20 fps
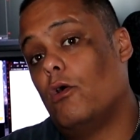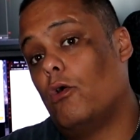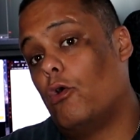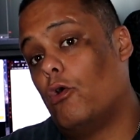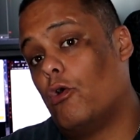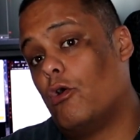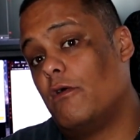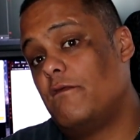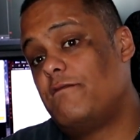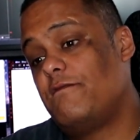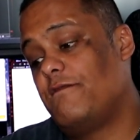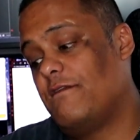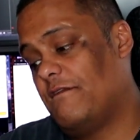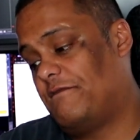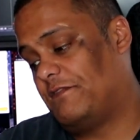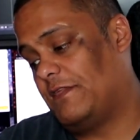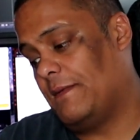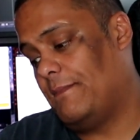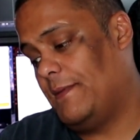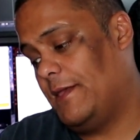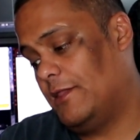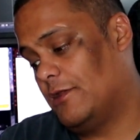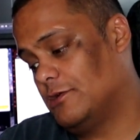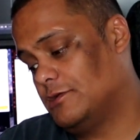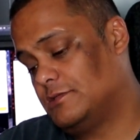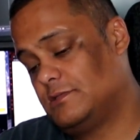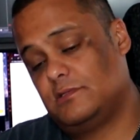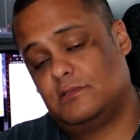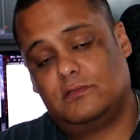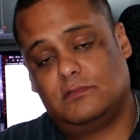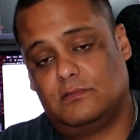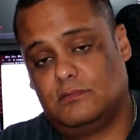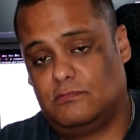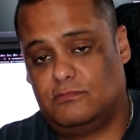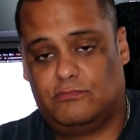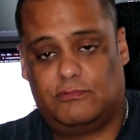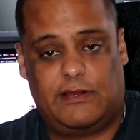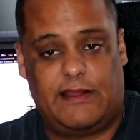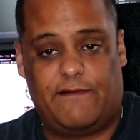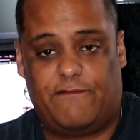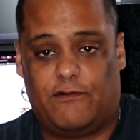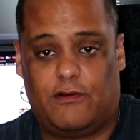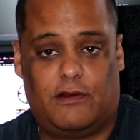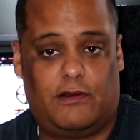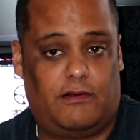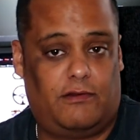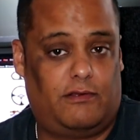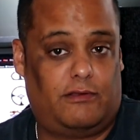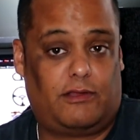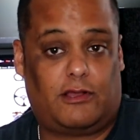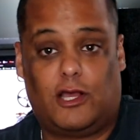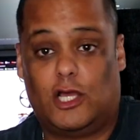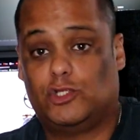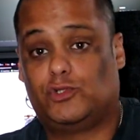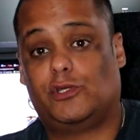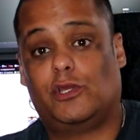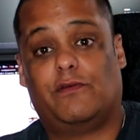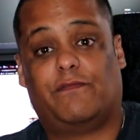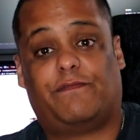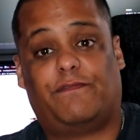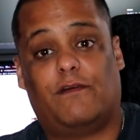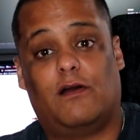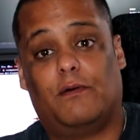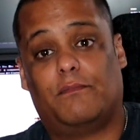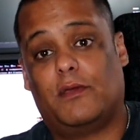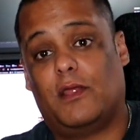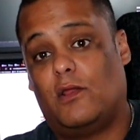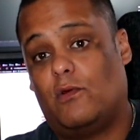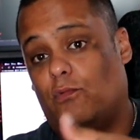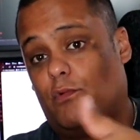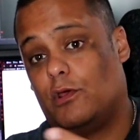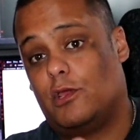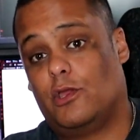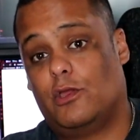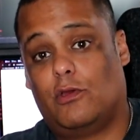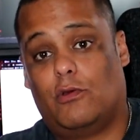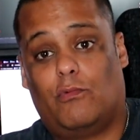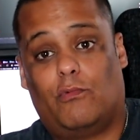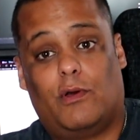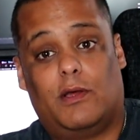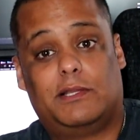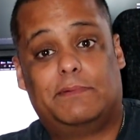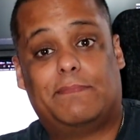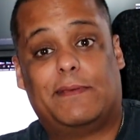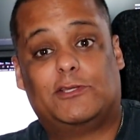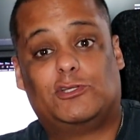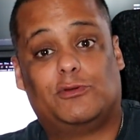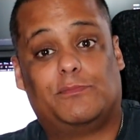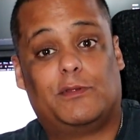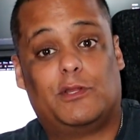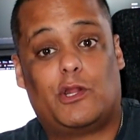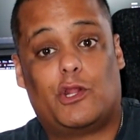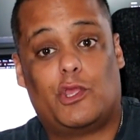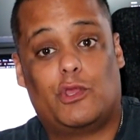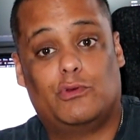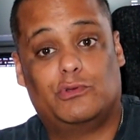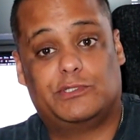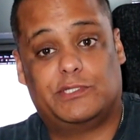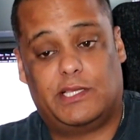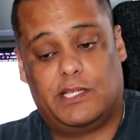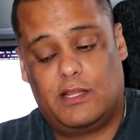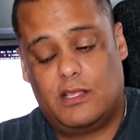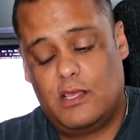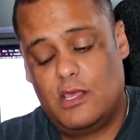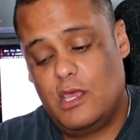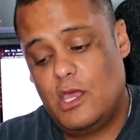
or 50 meters, whatever country you're from and what measurement you're using.